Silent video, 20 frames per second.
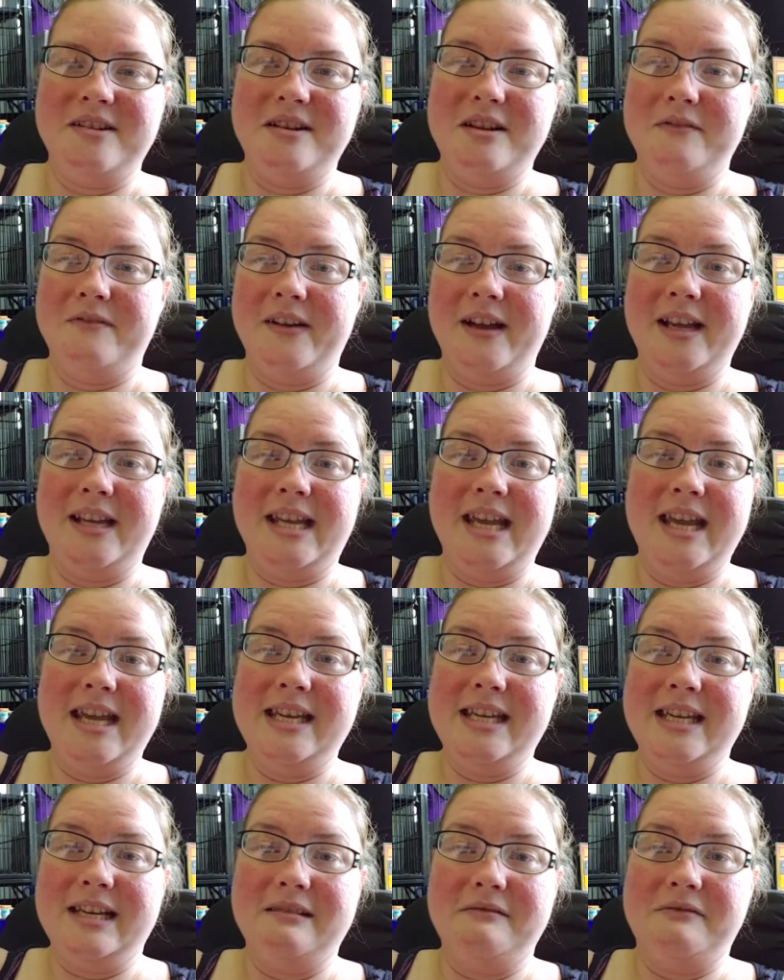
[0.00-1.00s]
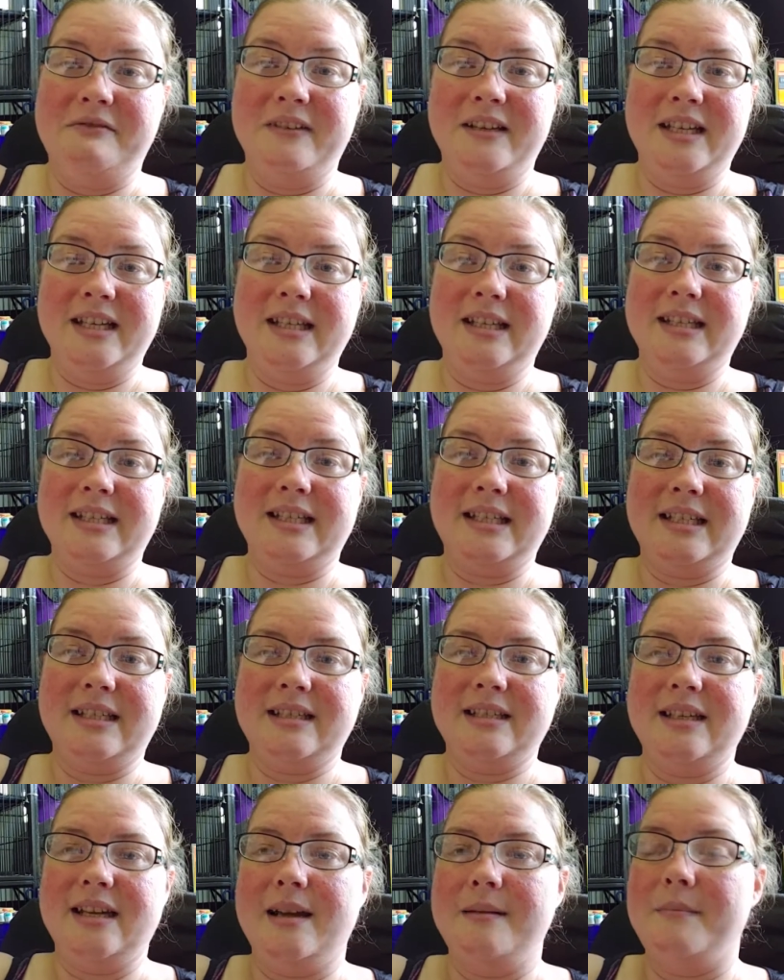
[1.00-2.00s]
if I can't get it fixed,
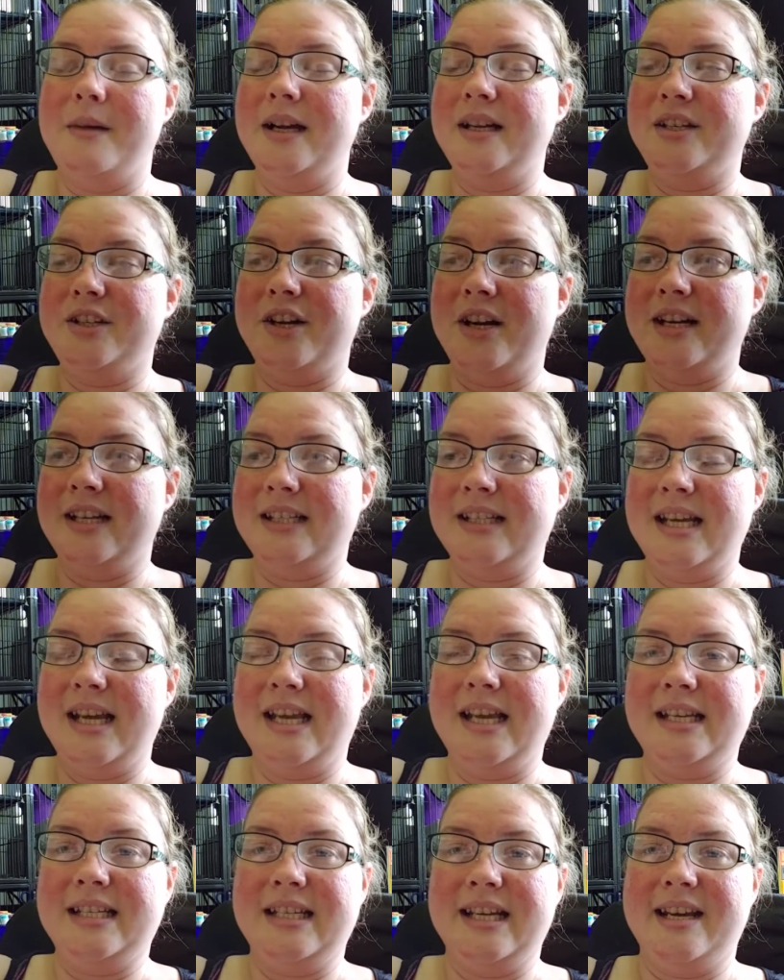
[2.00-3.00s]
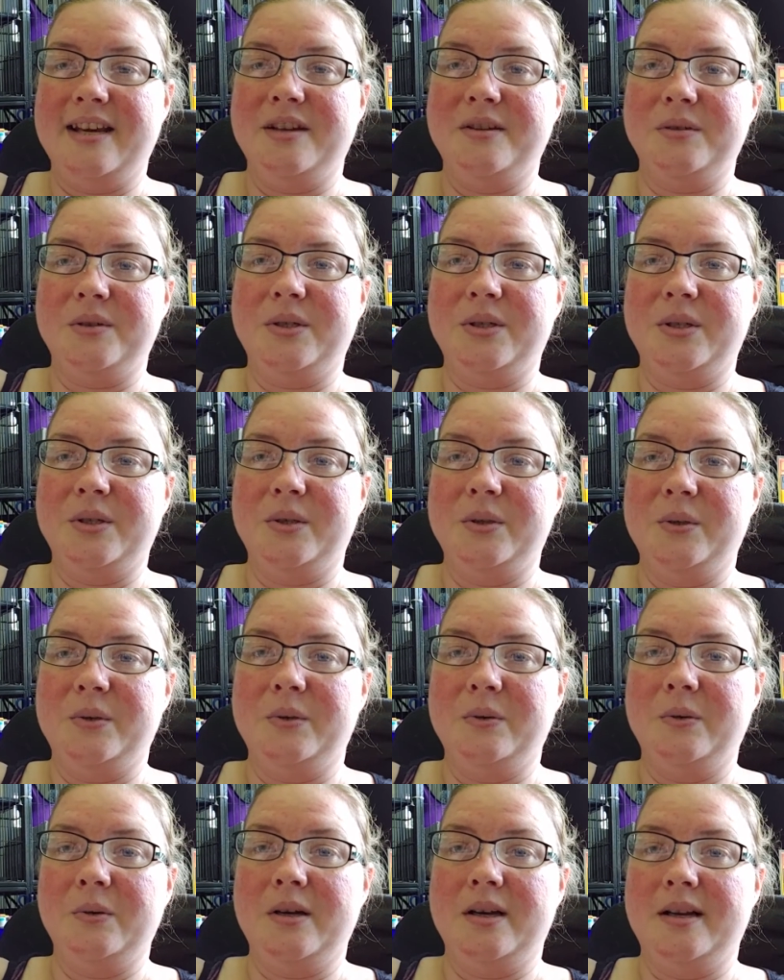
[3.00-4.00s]
I might try to take it down
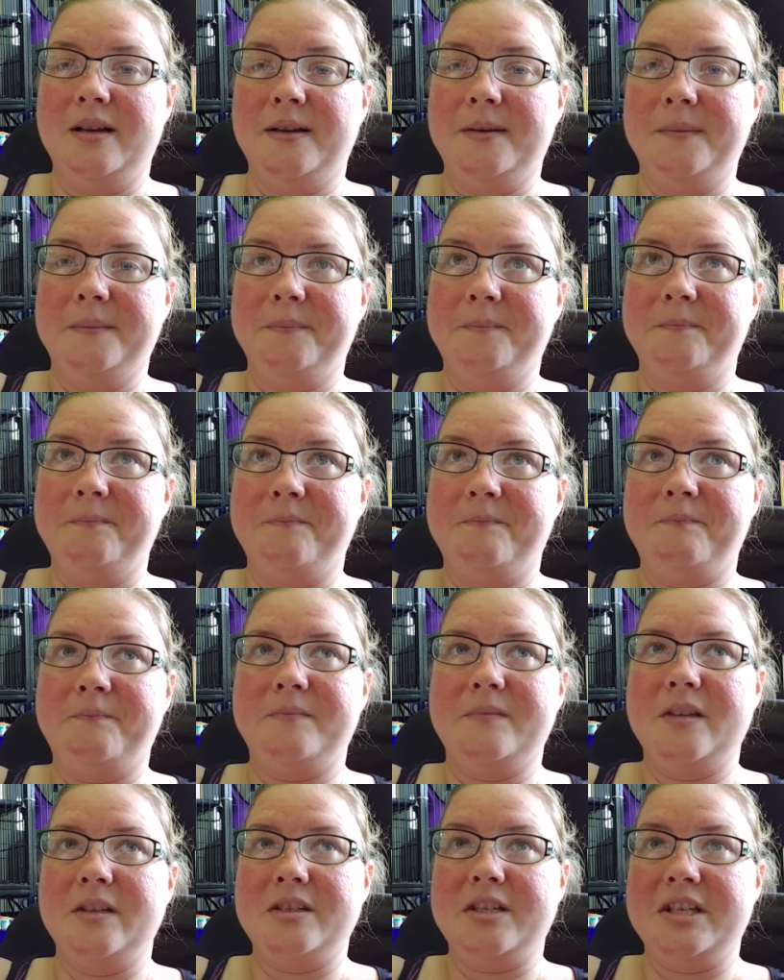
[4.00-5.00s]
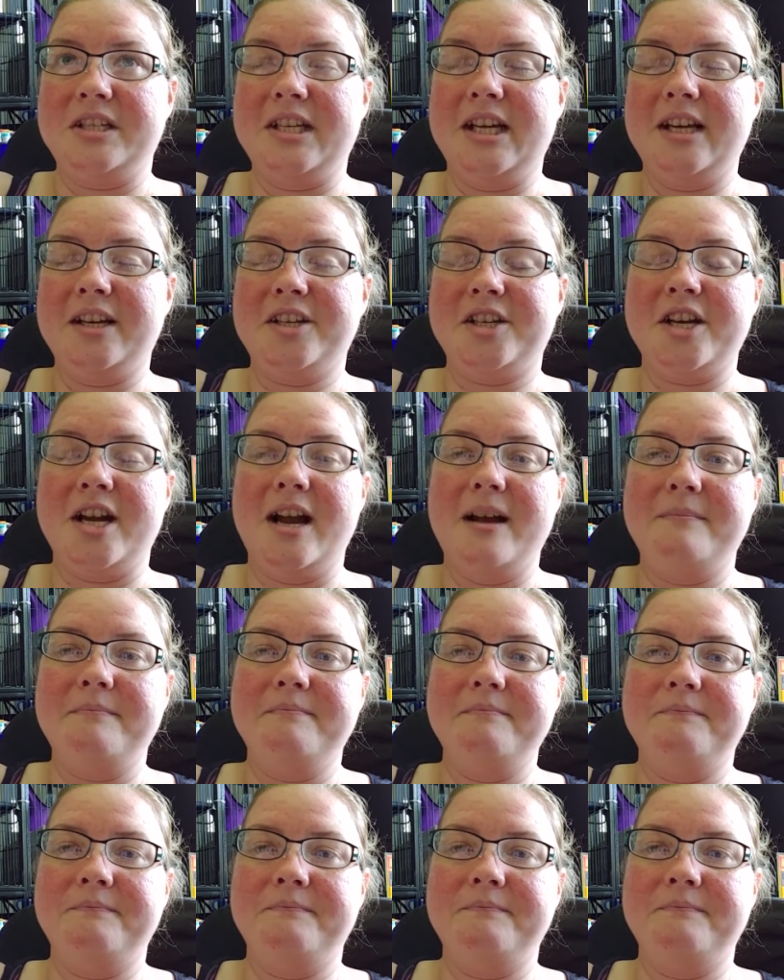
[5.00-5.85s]
to um, there's a tech shop